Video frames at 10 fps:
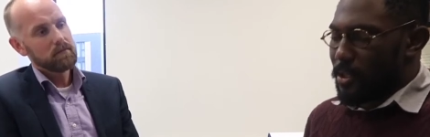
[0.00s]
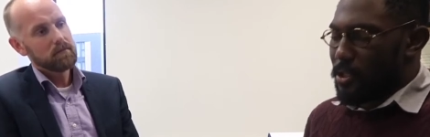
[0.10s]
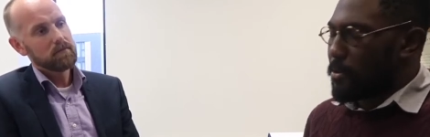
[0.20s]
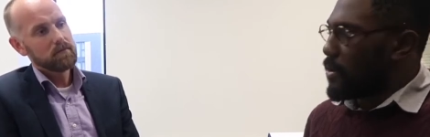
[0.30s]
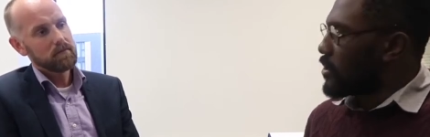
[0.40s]

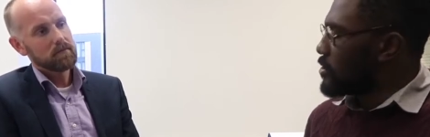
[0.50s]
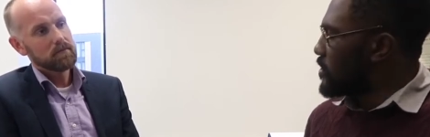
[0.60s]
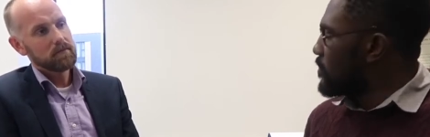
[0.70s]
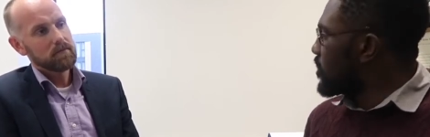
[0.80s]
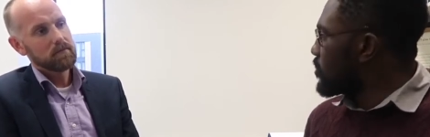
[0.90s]
Speaker 1: during
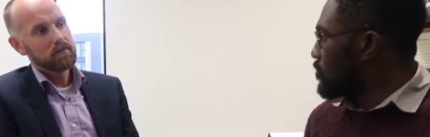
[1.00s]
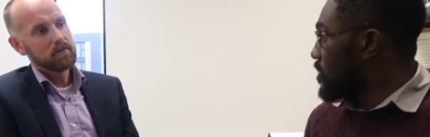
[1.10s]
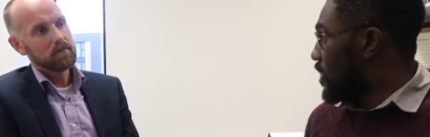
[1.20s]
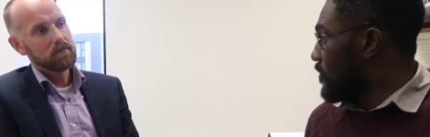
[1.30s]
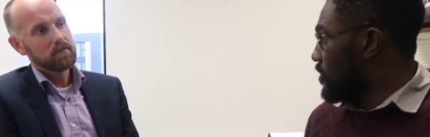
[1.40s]
Theresa May's
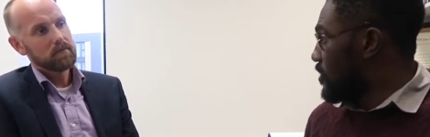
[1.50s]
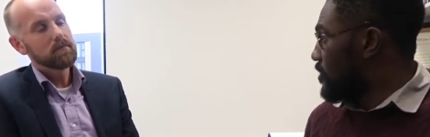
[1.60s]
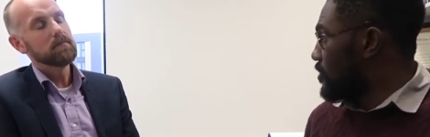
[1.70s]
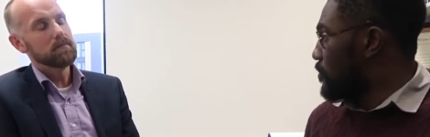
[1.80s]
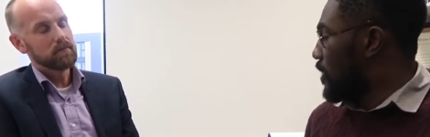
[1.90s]
three-day
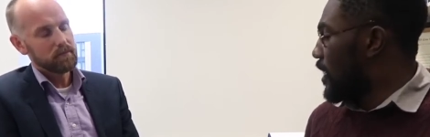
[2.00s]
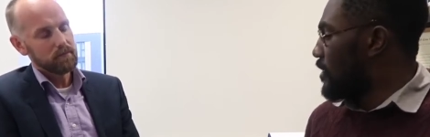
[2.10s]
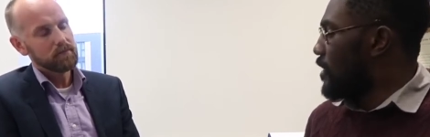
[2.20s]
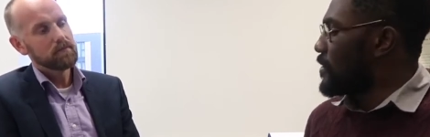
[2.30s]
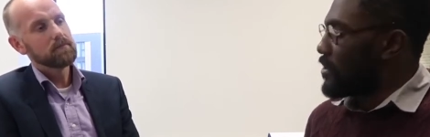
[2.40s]
visit to mm-hmm.
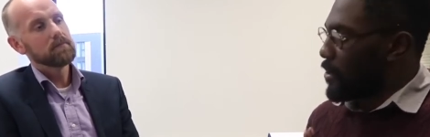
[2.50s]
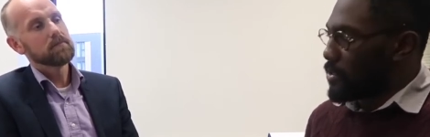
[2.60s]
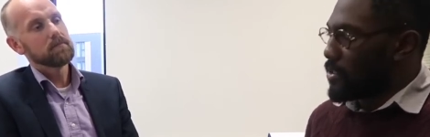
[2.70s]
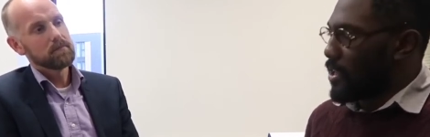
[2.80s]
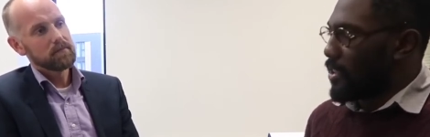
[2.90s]
Japan. I mean, they
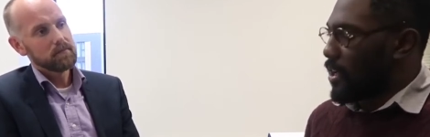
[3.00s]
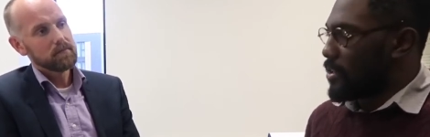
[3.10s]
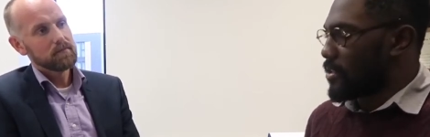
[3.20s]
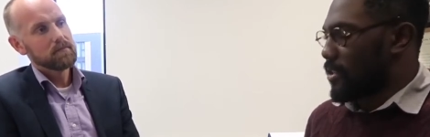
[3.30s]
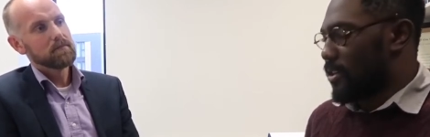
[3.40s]
would say
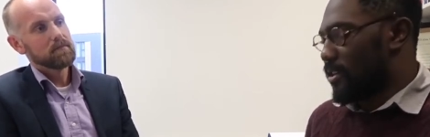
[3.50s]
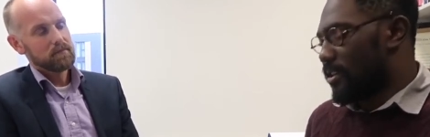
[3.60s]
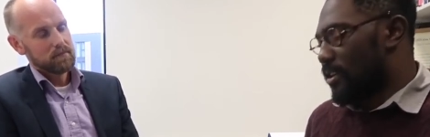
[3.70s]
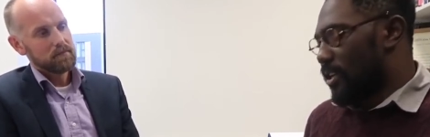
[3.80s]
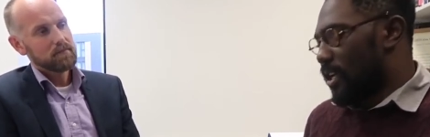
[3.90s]
that uh,
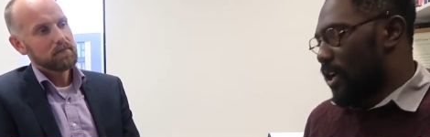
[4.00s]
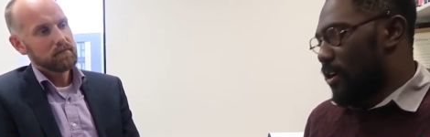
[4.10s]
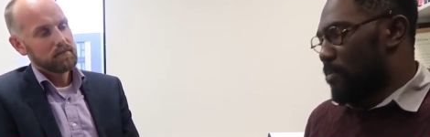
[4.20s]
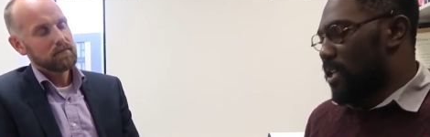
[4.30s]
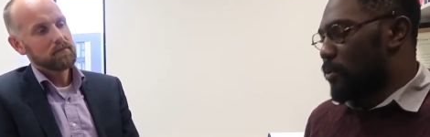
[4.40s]

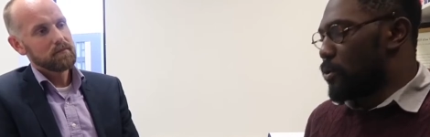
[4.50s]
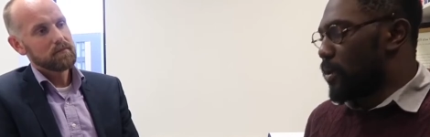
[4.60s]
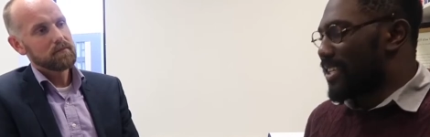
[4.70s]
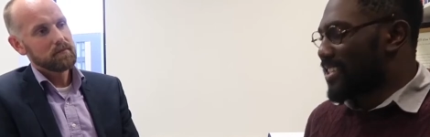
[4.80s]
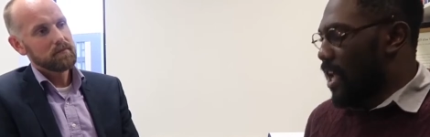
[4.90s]
uh, people
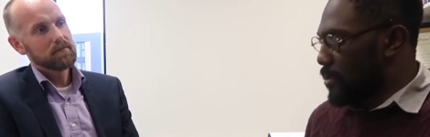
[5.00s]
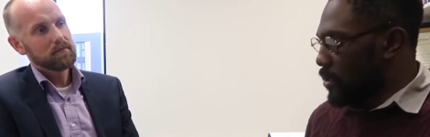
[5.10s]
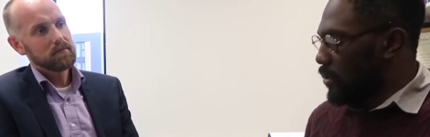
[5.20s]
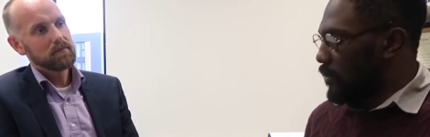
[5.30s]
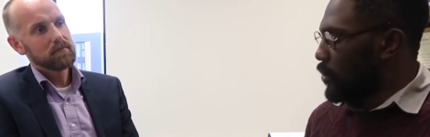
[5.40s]
who are
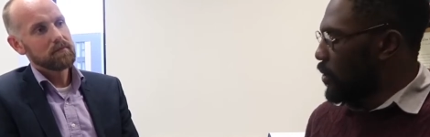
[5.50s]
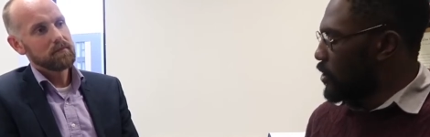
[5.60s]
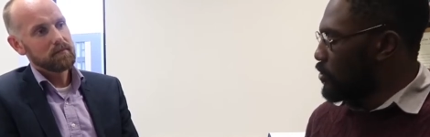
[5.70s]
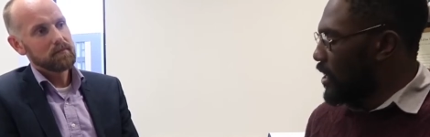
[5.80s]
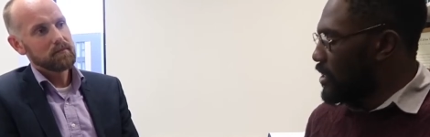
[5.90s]
skeptical of a
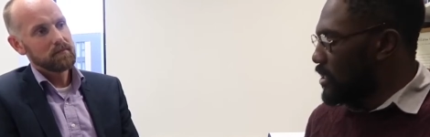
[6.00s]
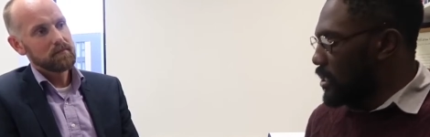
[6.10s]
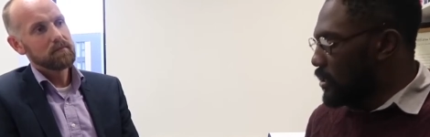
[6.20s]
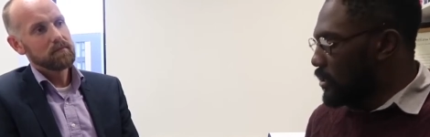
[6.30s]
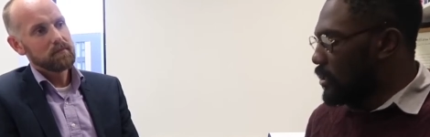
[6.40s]
quick trade
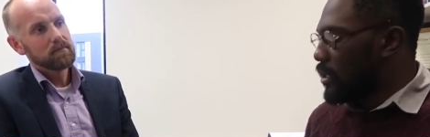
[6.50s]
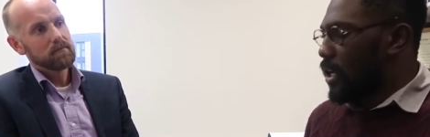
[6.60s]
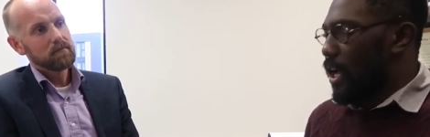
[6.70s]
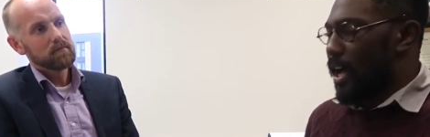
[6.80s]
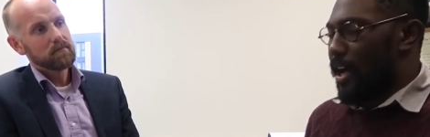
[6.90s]
deal
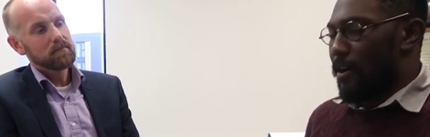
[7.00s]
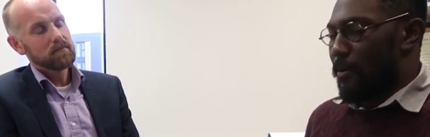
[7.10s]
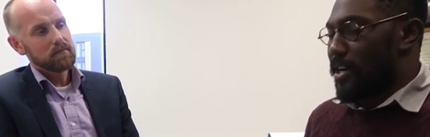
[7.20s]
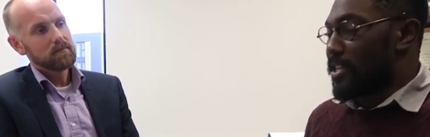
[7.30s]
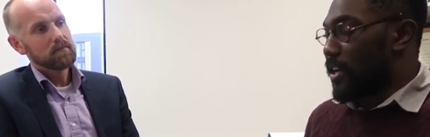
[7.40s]
uh,
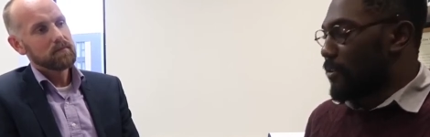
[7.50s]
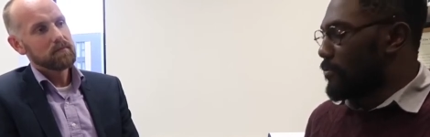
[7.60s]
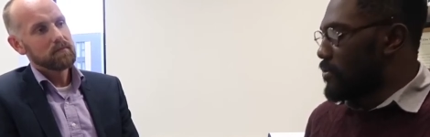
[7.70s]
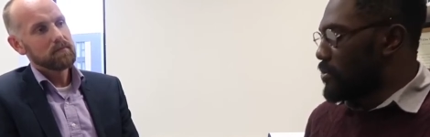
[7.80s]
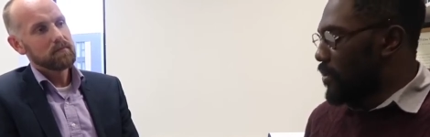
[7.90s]
or any kind
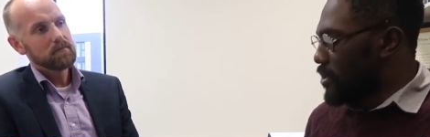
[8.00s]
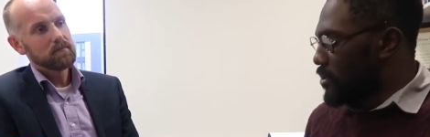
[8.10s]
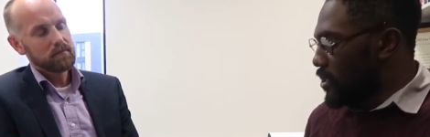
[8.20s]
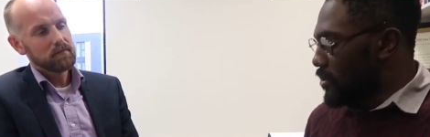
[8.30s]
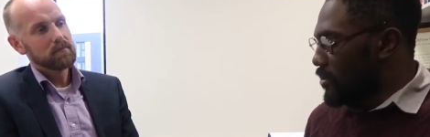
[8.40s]
of free
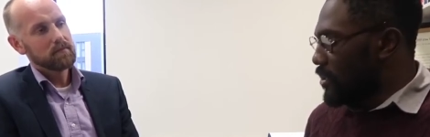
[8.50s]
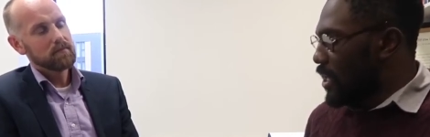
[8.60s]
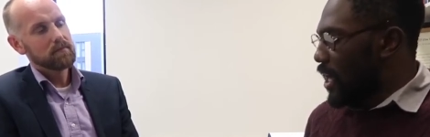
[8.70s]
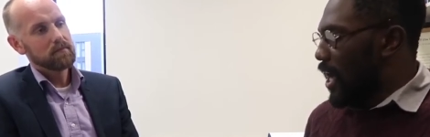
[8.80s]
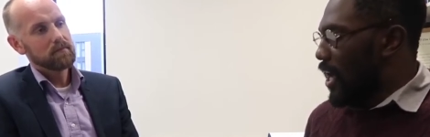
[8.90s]
trade deal
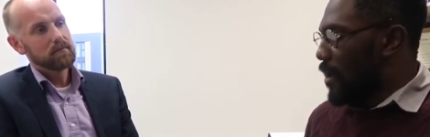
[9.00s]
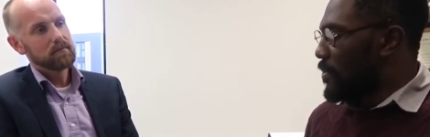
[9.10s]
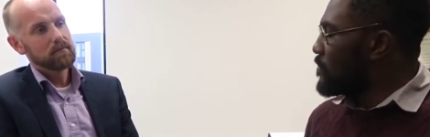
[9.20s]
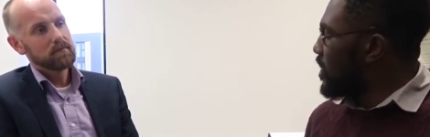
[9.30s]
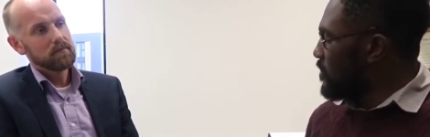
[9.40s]
uh,
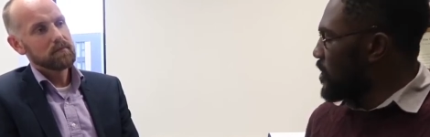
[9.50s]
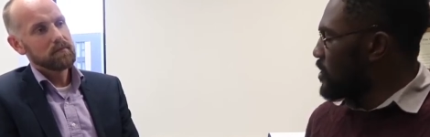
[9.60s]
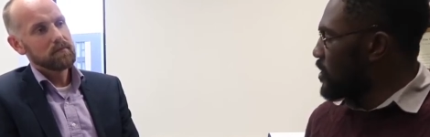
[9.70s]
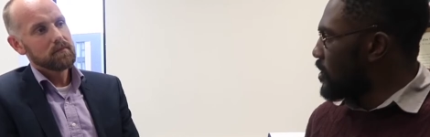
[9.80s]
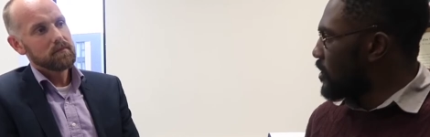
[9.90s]
are being
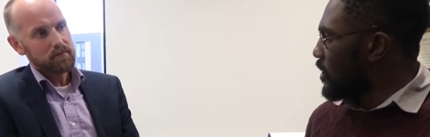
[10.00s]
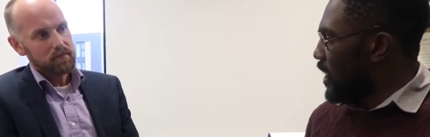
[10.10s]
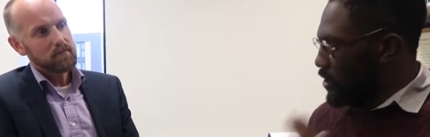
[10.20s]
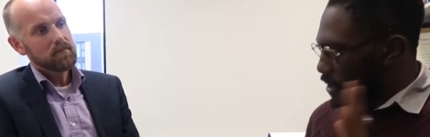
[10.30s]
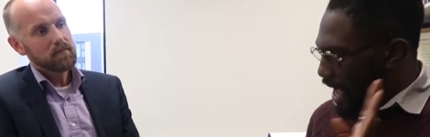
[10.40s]
pessimistic.
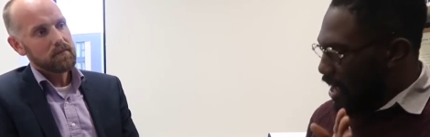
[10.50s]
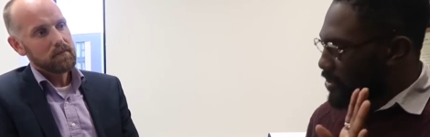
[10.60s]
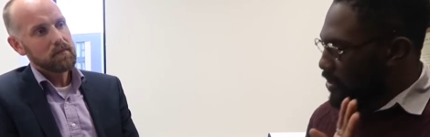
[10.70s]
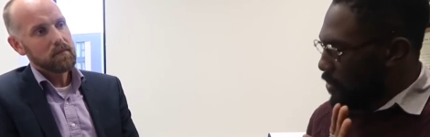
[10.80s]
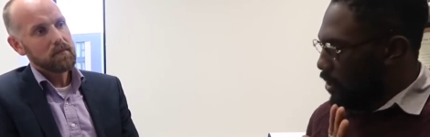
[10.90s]
And actually, that Aston